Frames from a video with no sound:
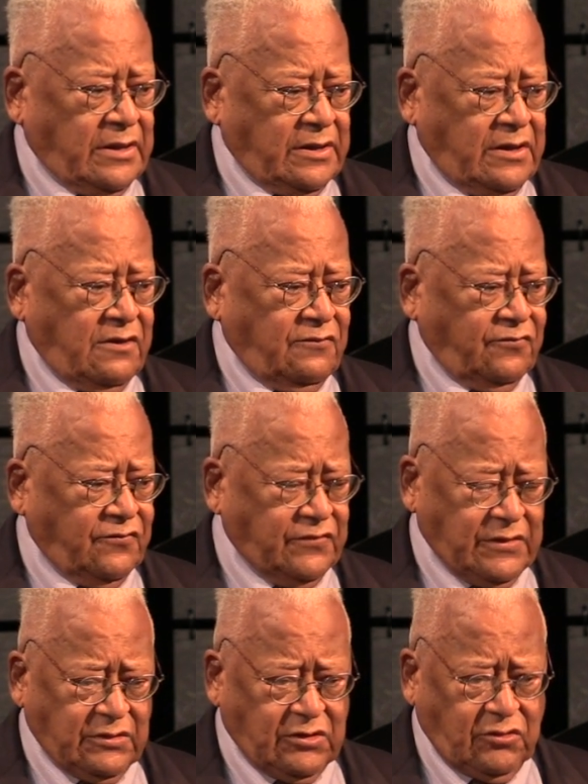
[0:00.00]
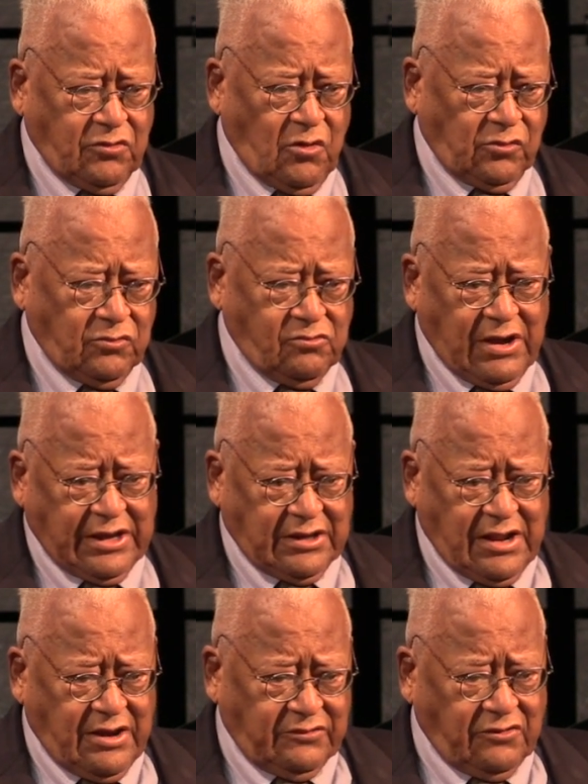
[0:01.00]
If you don't
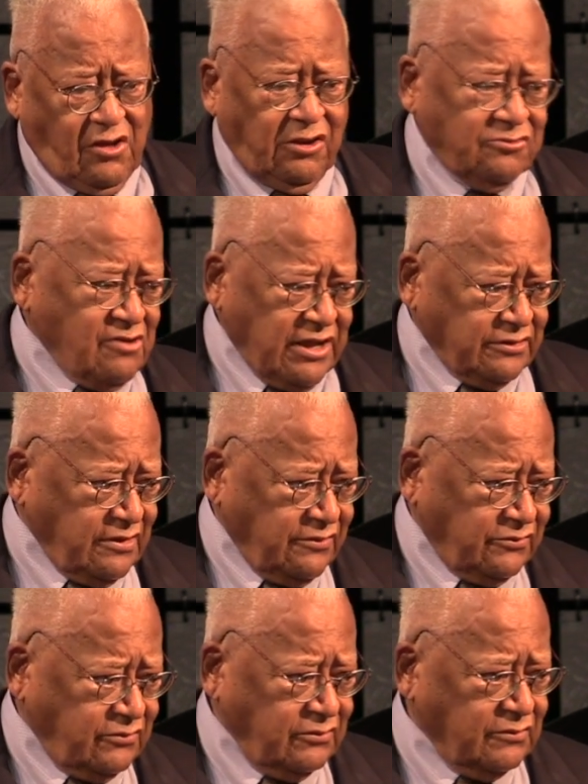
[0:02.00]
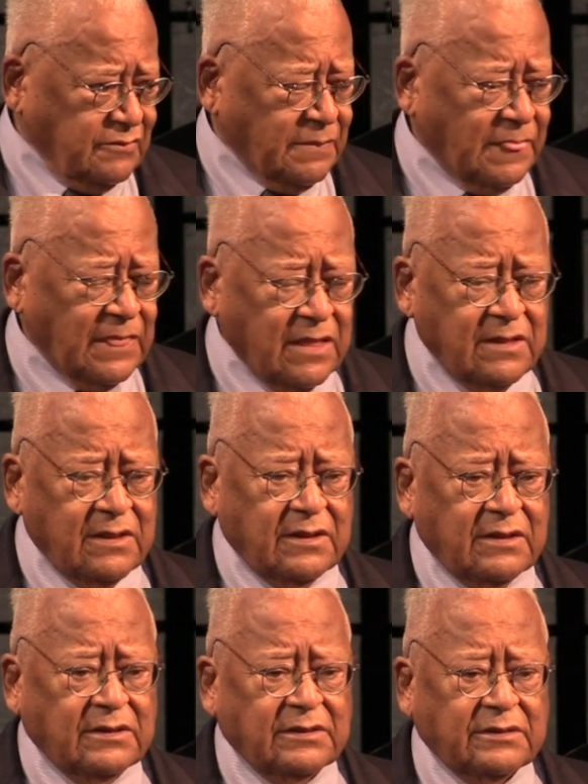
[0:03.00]
recognize all around us
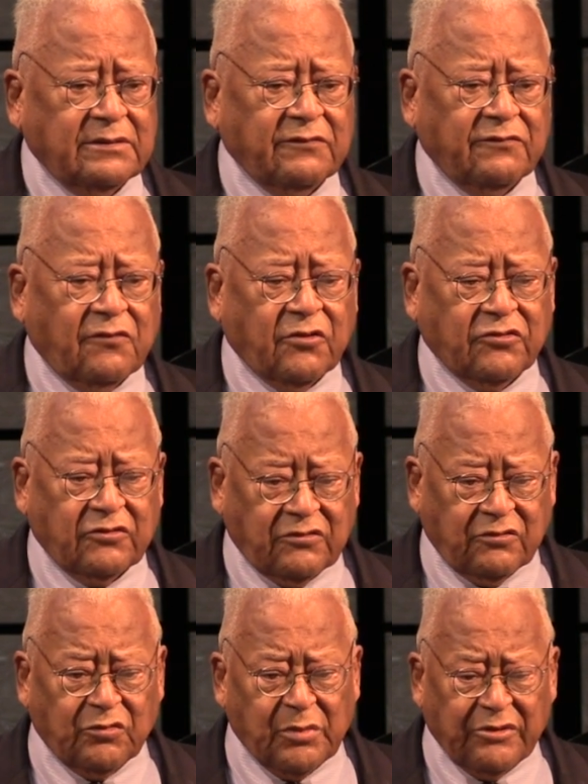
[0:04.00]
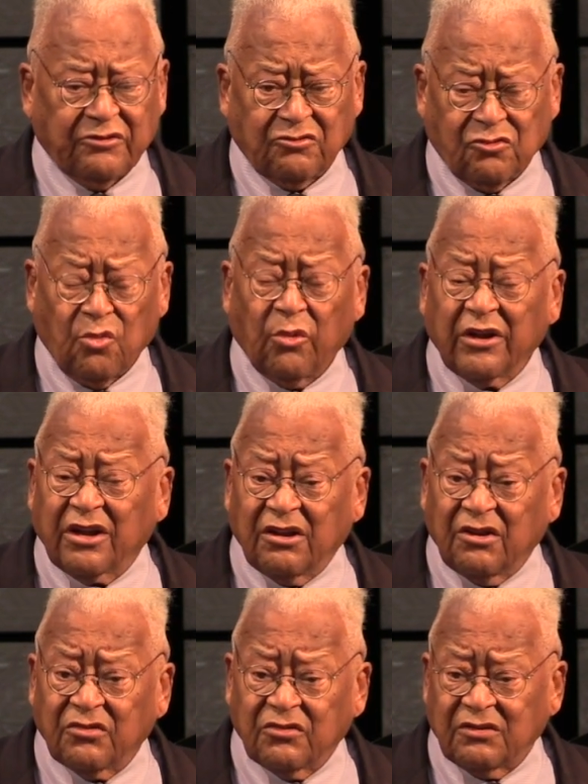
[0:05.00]
forces of spiritual
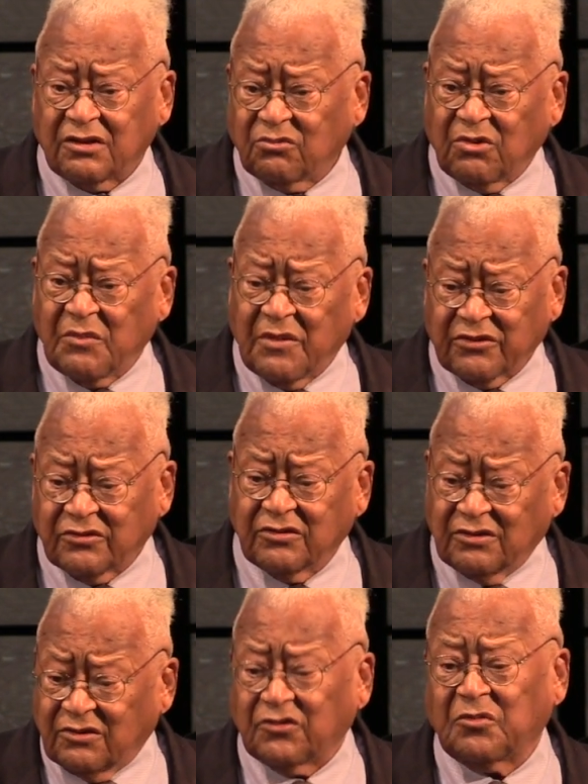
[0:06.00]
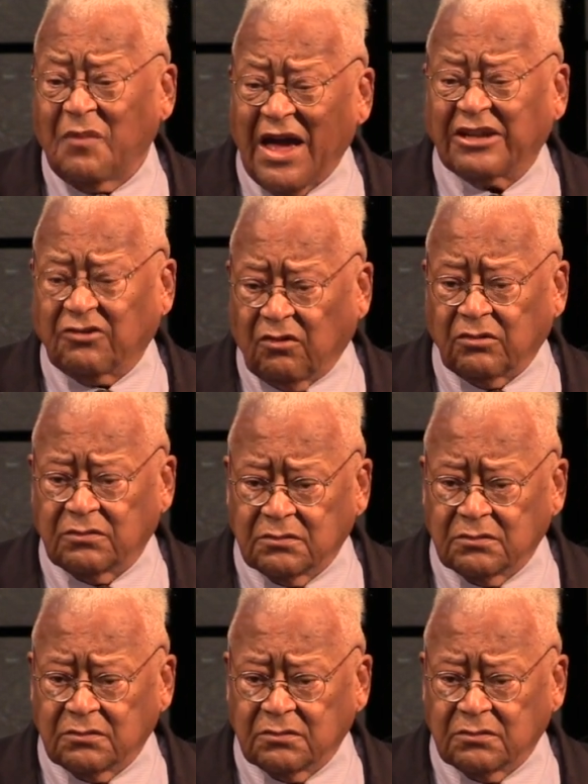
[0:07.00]
wickedness that we must dismantle.